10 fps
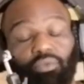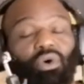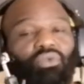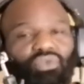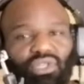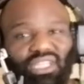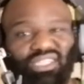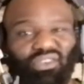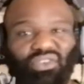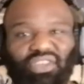Well, not
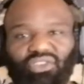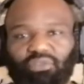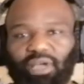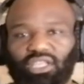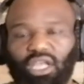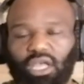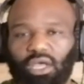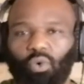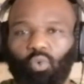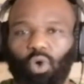necessarily dirty, but
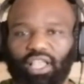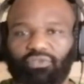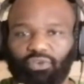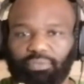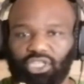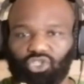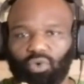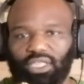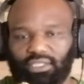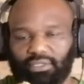wet from the
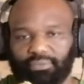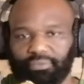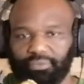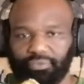sweat.